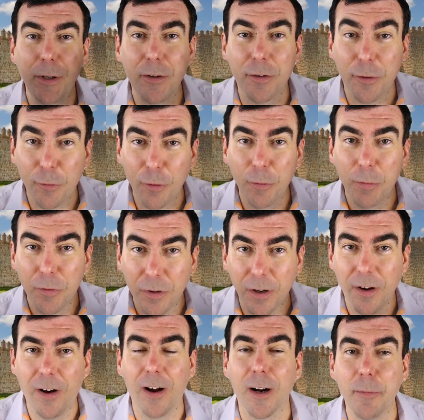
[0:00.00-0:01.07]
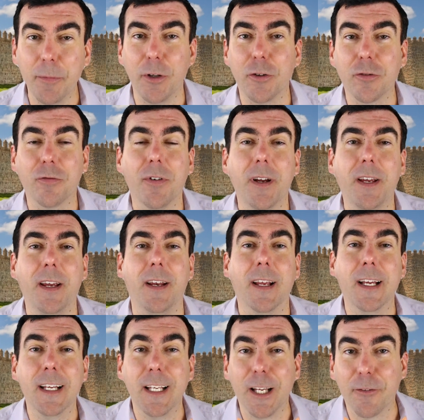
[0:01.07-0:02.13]
the global economy is shrinking.
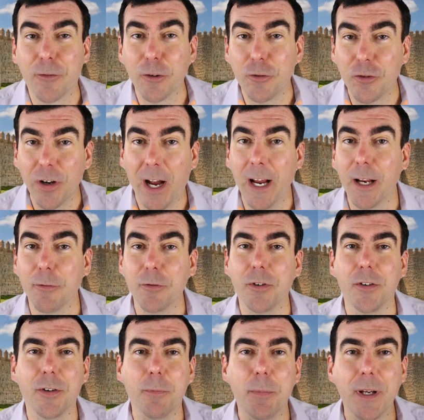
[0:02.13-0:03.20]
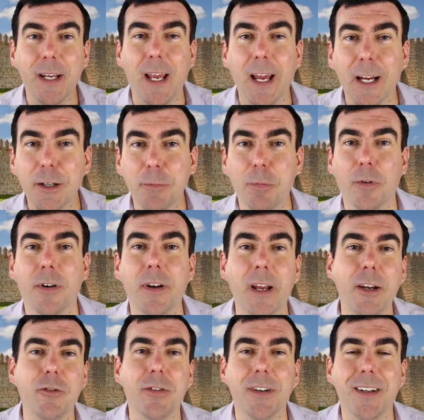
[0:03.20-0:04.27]
And for China, which is a big export
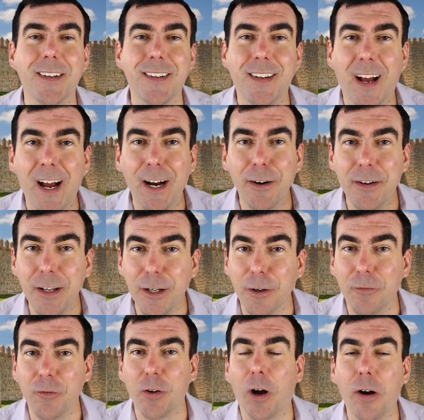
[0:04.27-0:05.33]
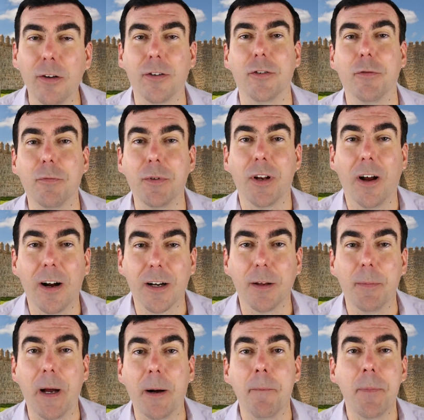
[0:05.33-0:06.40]
nation in dire need of dollars, we talked
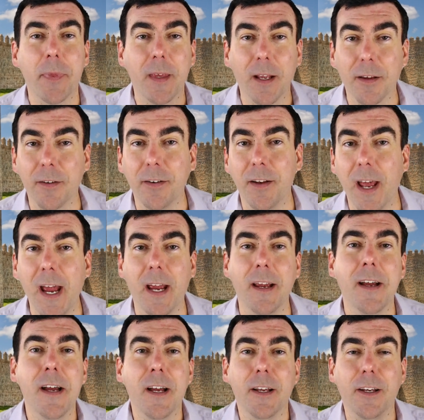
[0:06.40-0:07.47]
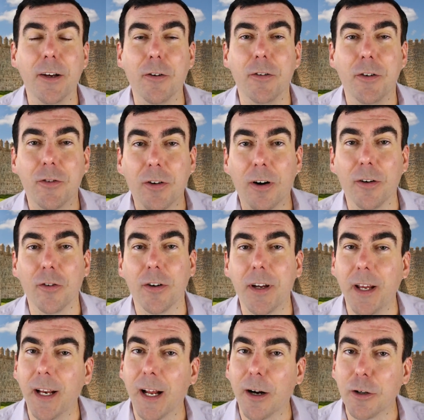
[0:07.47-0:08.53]
about the other day, you know, you start
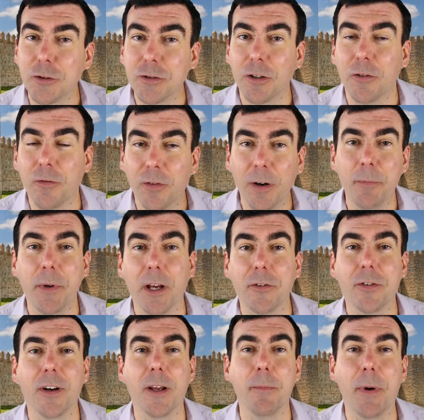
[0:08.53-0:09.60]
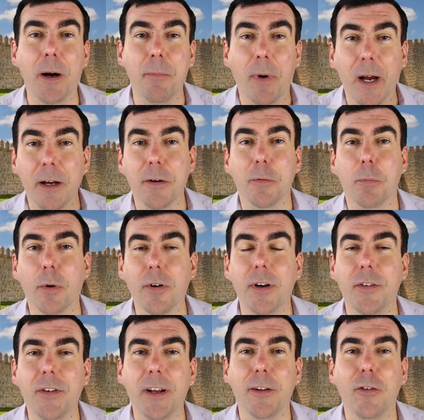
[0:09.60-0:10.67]
looking at our show article from yesterday about Michael Burry
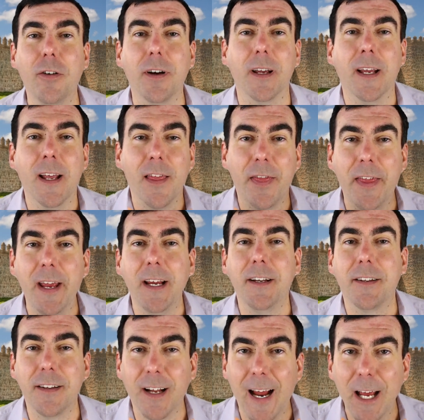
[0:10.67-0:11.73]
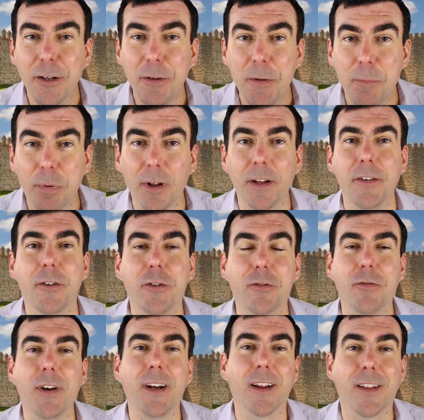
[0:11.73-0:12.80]
saying, look, things, there has to be blood in the
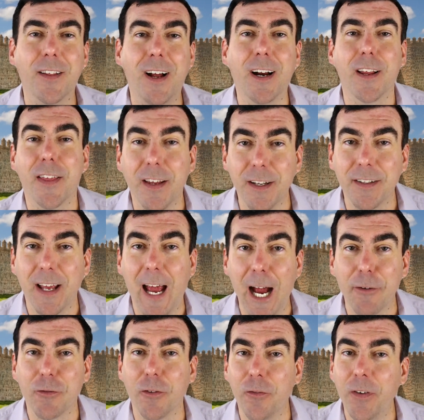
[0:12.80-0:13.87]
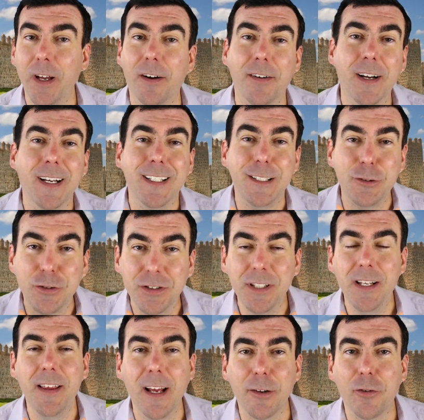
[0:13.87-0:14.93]
street. A lot of things have to fail. You
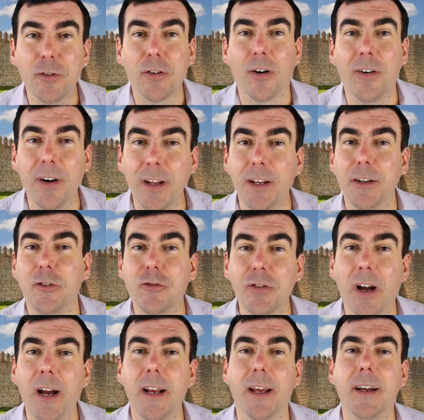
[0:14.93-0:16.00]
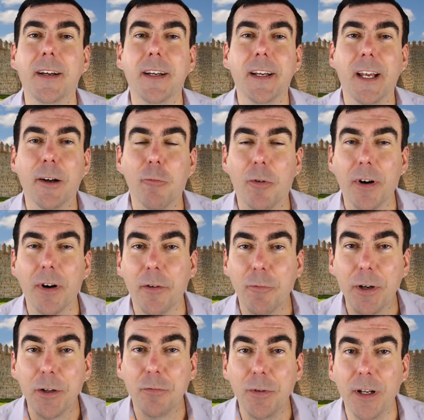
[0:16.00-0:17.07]
see that starting in China. And one of the
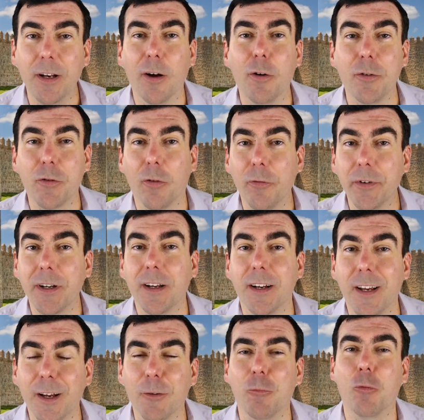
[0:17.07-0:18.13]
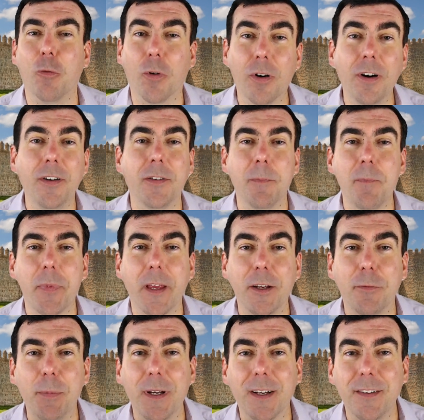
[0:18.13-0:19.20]
ways we know it's only going to get worse
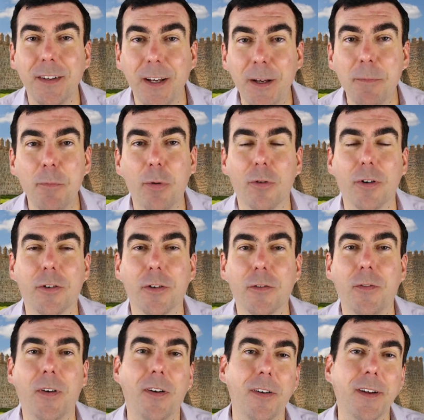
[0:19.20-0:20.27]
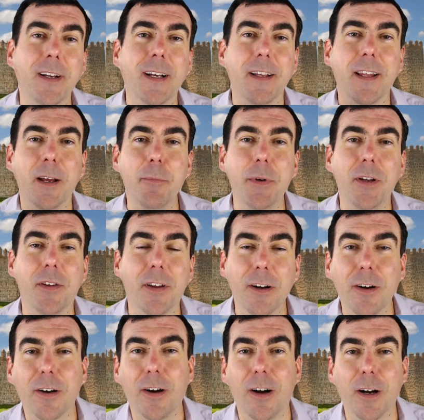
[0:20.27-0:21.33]
is because imports are falling. That means
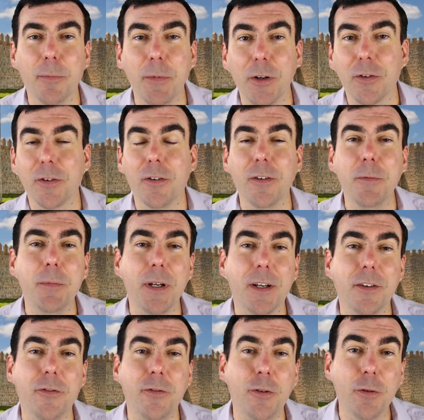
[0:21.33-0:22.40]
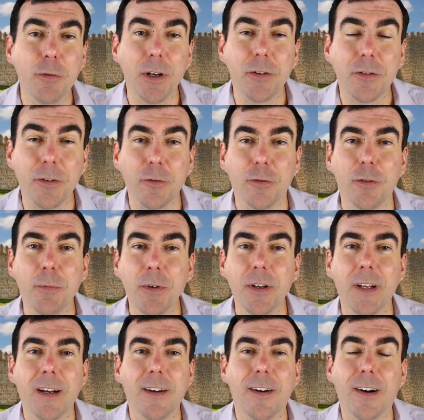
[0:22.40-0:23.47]
their economy is slowing because U.S. consumers
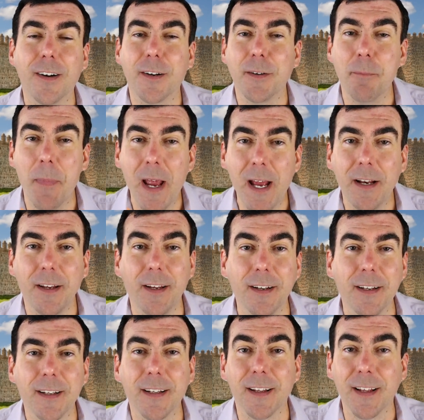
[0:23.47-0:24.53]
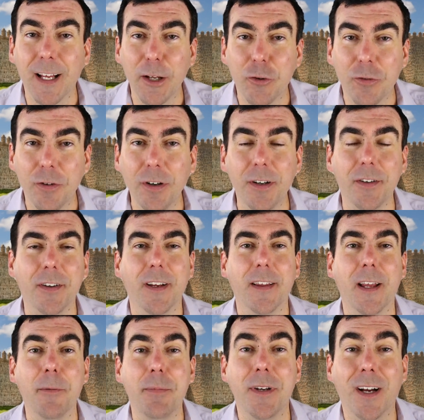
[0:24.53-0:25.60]
are demanding less goods.
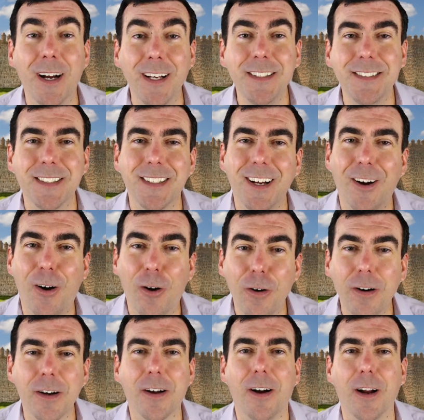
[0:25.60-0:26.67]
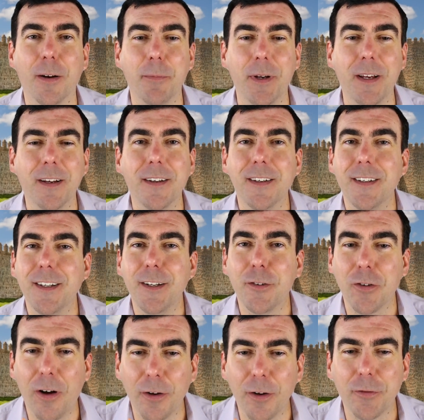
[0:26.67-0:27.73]
and because our economy is
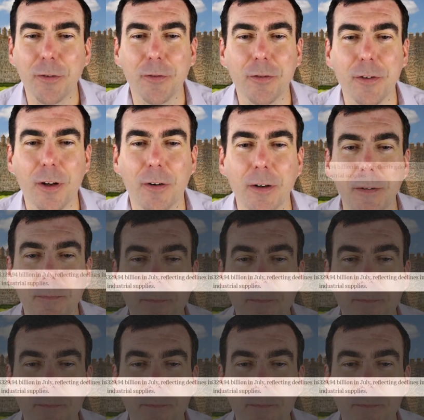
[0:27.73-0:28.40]
also slowing.